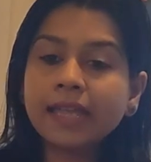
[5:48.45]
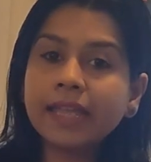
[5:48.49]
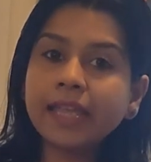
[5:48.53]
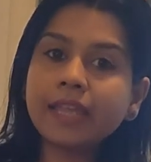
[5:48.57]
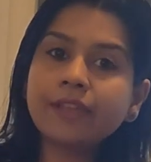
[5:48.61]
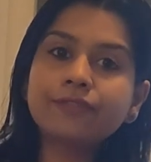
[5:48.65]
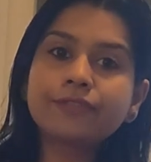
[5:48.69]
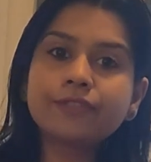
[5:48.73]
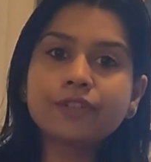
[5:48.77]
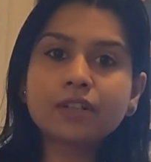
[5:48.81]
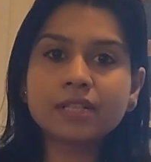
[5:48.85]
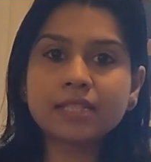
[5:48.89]

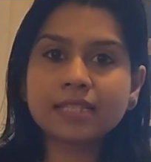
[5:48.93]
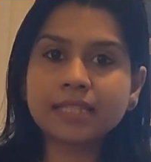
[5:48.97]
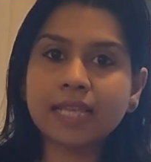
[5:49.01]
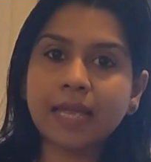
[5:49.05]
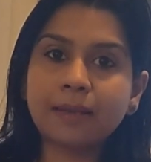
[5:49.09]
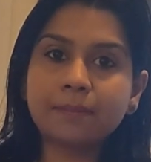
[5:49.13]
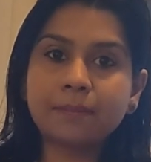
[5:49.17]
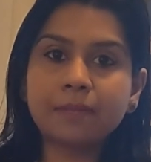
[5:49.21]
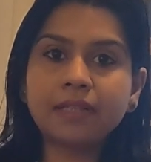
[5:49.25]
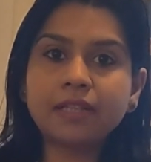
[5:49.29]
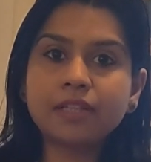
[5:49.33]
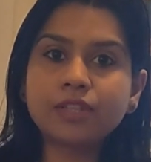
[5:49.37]
If your
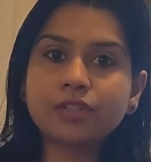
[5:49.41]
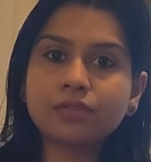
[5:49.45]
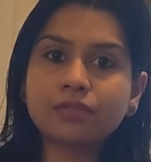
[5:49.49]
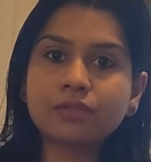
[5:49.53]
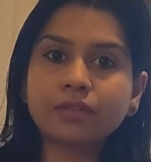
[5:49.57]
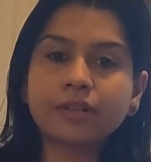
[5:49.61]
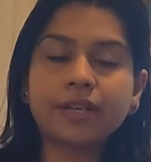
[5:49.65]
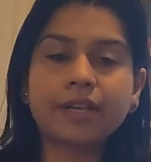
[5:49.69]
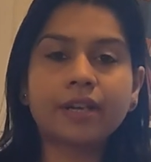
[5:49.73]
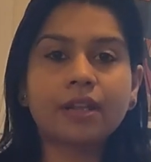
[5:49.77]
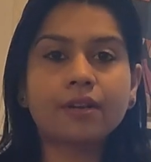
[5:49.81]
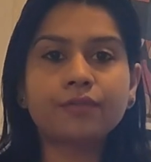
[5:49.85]
assignment is
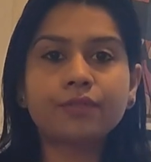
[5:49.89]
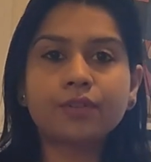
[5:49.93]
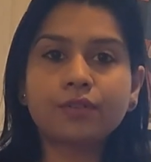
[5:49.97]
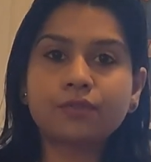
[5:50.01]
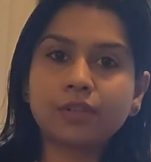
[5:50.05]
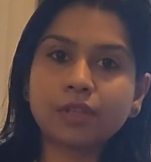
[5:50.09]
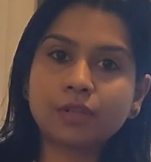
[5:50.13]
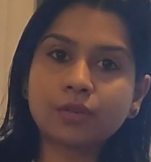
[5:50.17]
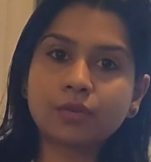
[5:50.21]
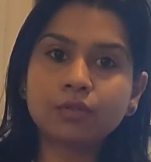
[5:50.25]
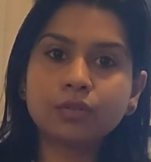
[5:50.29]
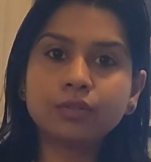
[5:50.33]
good enough, you
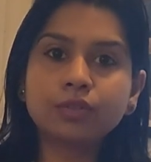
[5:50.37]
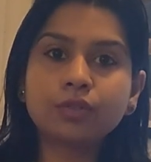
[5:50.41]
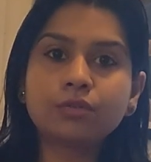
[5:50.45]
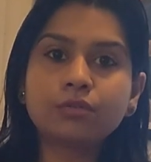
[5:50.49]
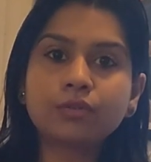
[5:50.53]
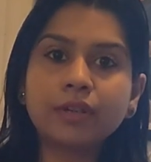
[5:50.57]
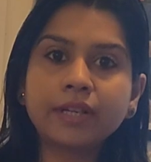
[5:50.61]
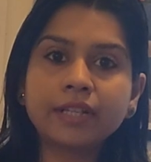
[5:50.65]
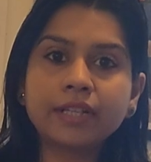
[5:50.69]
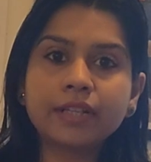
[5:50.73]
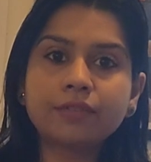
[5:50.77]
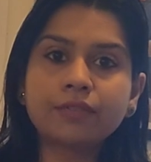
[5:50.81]
will go
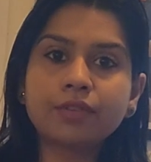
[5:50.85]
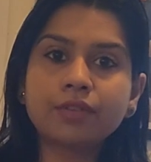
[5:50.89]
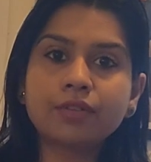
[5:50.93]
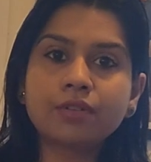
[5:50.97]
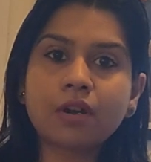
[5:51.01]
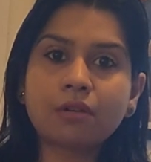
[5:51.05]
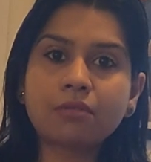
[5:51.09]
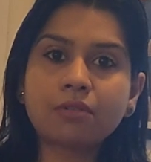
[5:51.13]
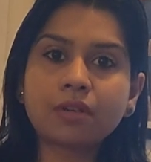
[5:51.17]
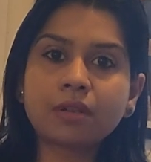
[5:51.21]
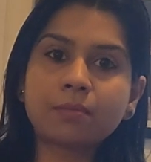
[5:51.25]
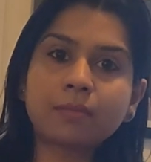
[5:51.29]
through interview
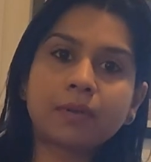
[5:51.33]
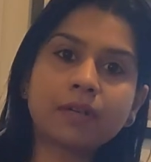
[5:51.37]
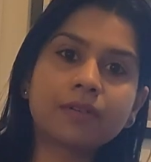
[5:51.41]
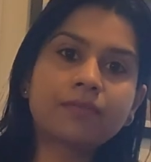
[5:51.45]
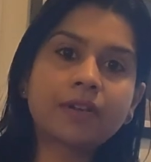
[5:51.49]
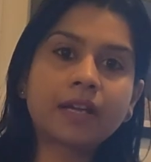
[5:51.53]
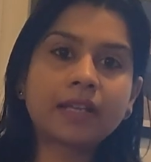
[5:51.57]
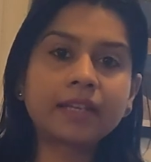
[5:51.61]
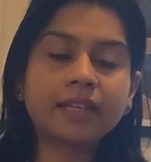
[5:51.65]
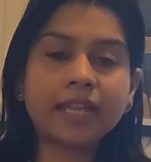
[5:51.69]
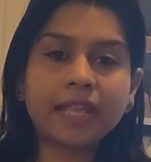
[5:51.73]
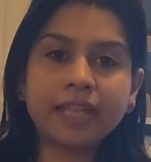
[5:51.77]
round number
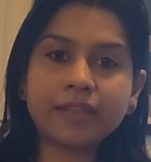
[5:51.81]
1.